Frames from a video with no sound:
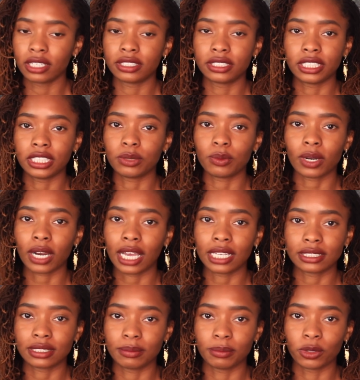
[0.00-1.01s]
see what
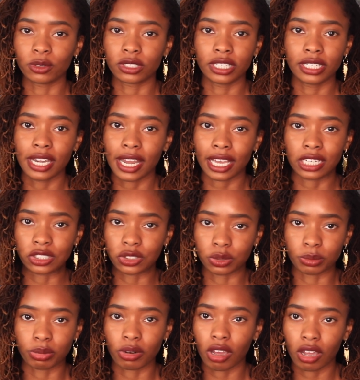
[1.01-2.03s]
has the most
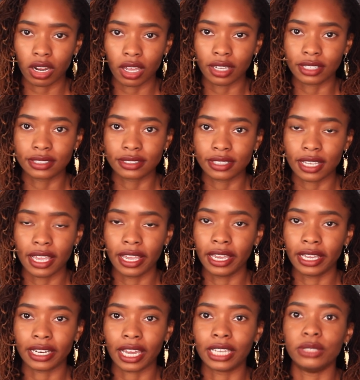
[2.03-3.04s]
natural products,
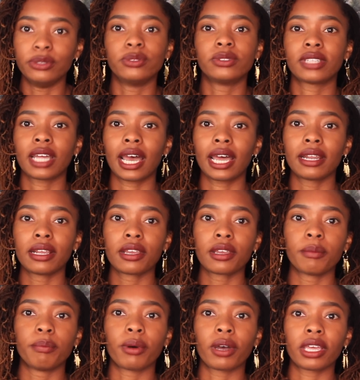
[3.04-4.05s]
and I use that.
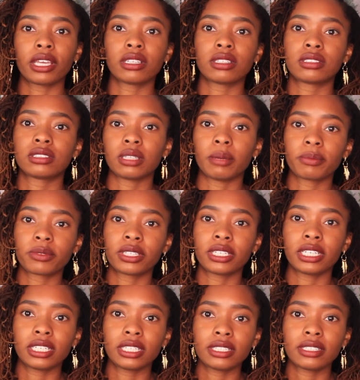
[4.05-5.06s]
But
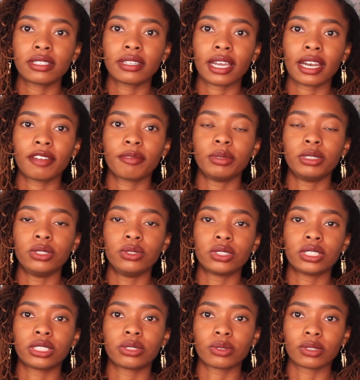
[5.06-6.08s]
something that I've been
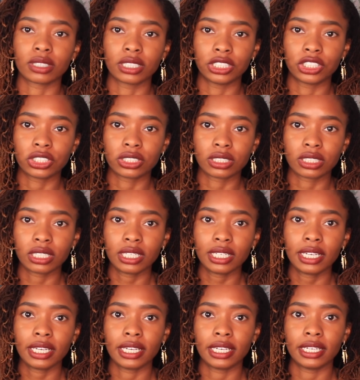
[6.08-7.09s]
using
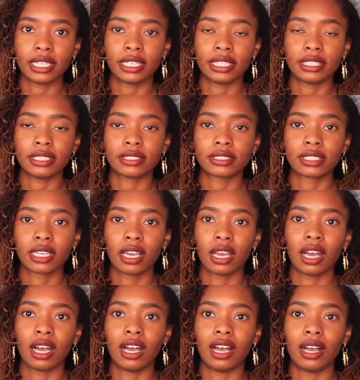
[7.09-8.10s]
religiously is,
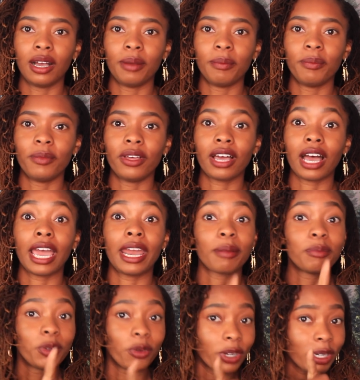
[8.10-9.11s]
and
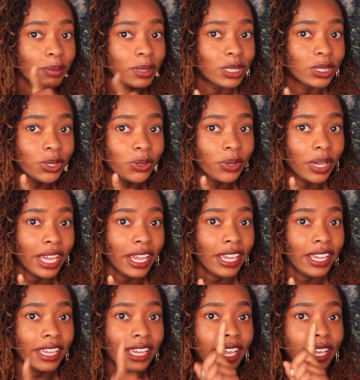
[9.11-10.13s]
I'm going to be
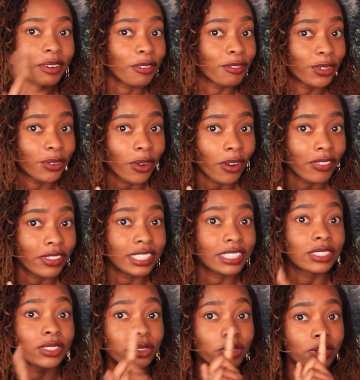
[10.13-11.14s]
doing a review on
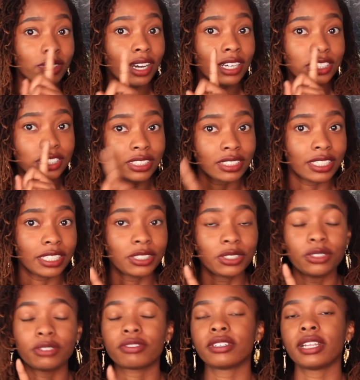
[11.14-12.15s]
this, so you guys should stay
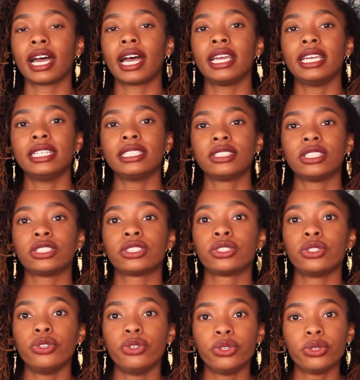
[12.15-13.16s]
tuned for that, is
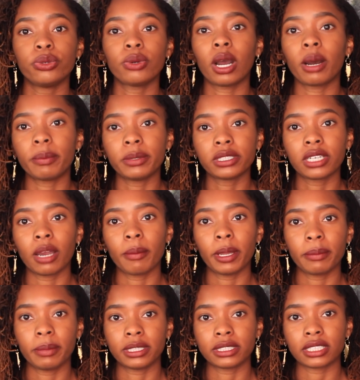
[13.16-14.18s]
this new
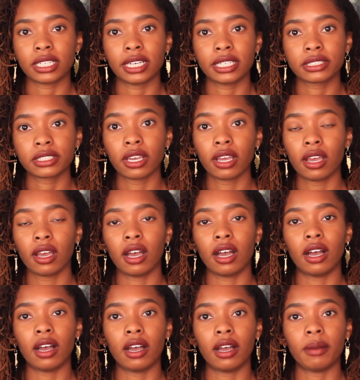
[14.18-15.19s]
up-and-coming business
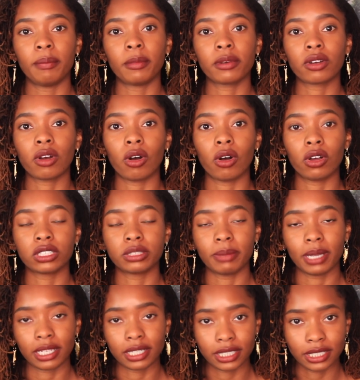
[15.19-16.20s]
called
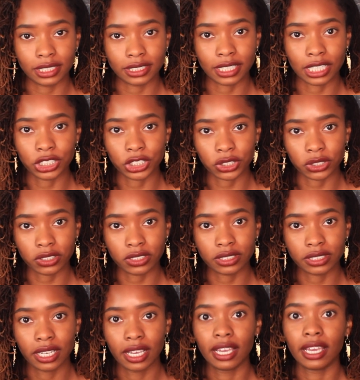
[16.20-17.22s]
Melanin
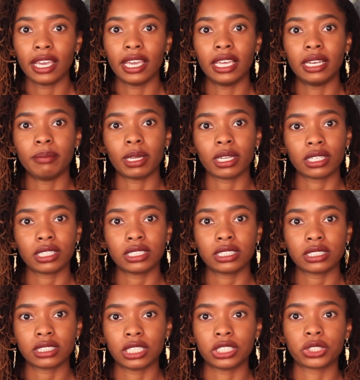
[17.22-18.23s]
Essentials. And
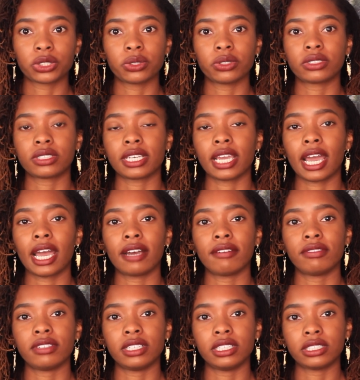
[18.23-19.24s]
Melanin Essentials, they
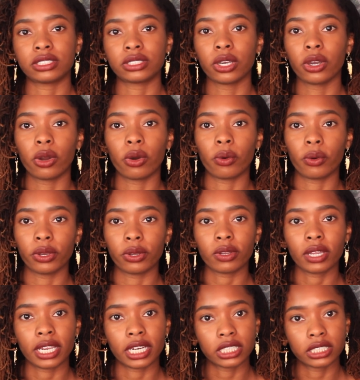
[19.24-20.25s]
have this
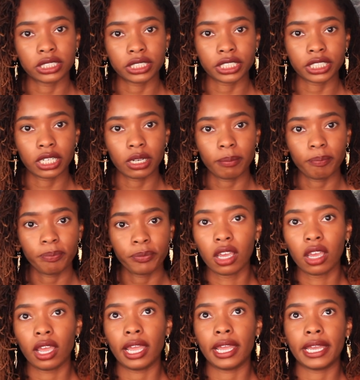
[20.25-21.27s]
oil hair serum,
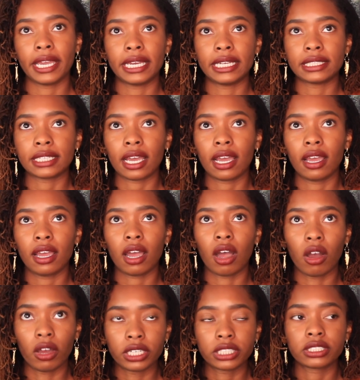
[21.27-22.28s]
and
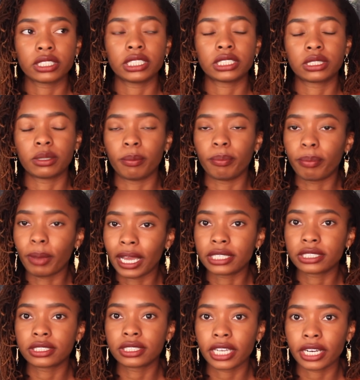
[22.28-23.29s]
honestly it's the
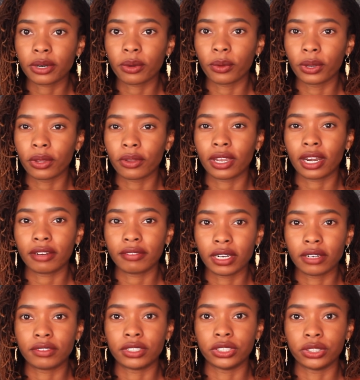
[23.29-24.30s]
best hair oil that I've
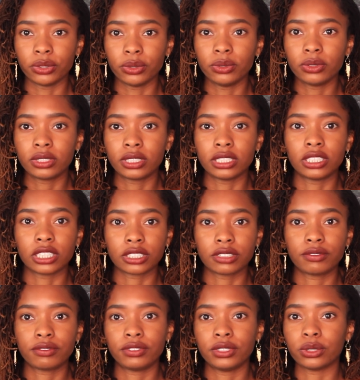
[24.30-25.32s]
ever used. It
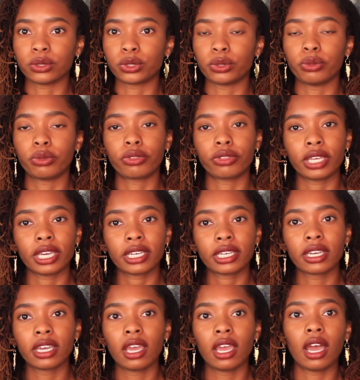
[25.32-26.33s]
doesn't feel too
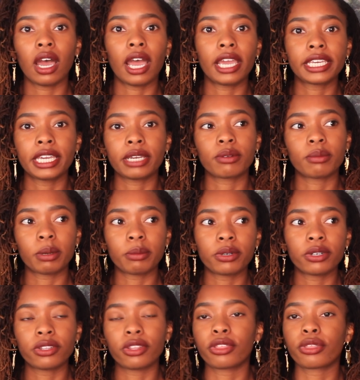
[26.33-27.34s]
thick. I can't
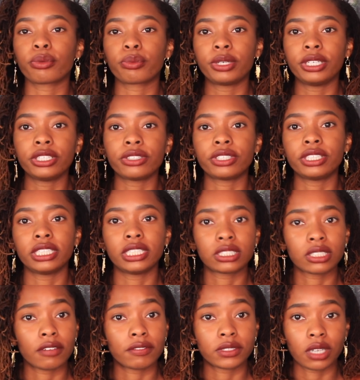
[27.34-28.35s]
remember the 3
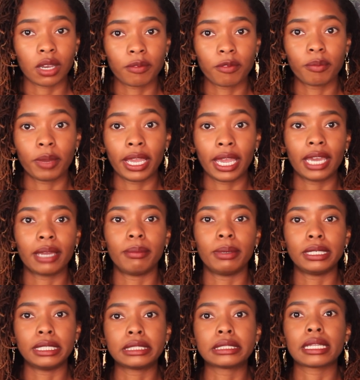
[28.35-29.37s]
ingredients off the top of my head,
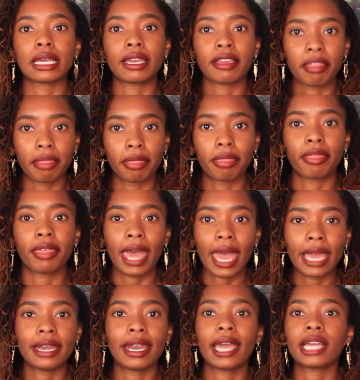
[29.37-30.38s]
but it's like
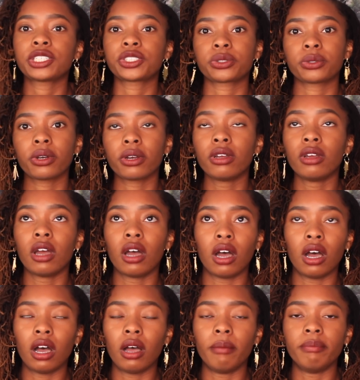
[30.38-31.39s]
that natural.
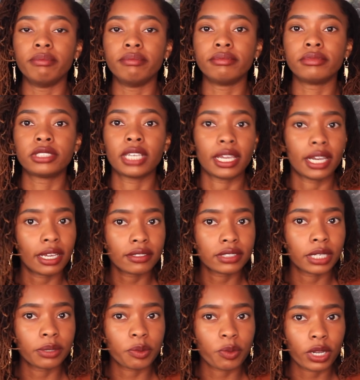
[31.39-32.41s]
10 out of
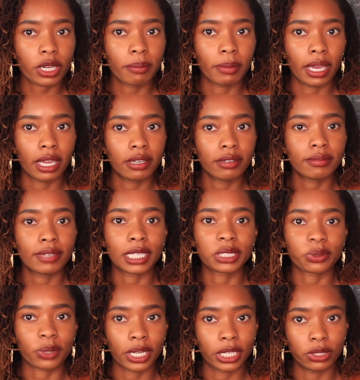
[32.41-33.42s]
10 would recommend.
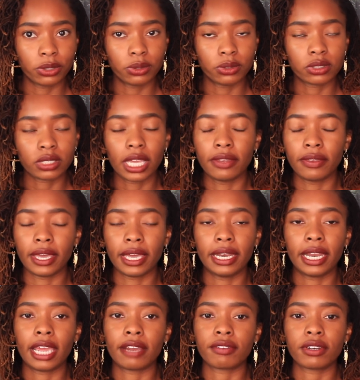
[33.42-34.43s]
That's what I use, and
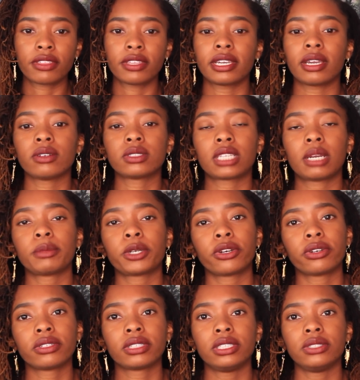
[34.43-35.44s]
then everything else that I'm
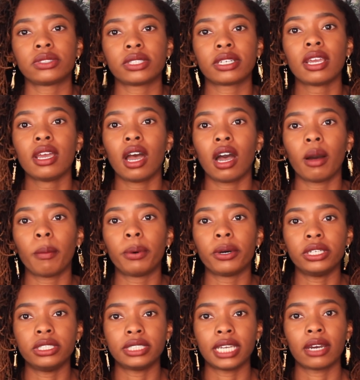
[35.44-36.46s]
currently using I'll
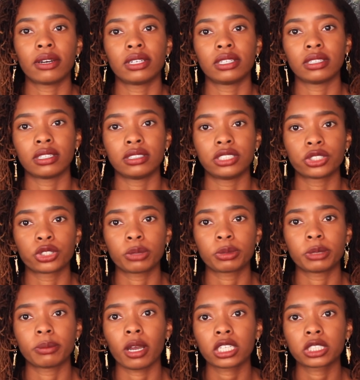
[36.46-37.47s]
put down in the
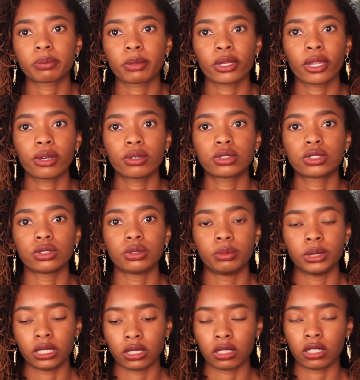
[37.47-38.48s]
description box below, so
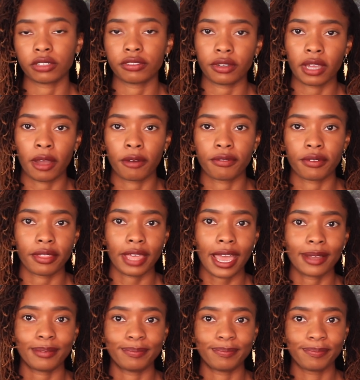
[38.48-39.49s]
be on the lookout for
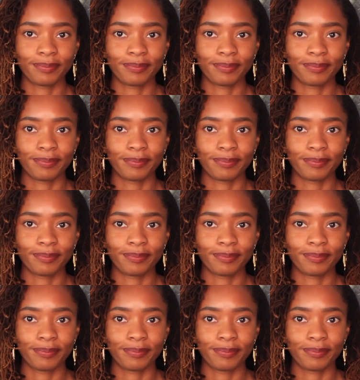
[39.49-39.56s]
that.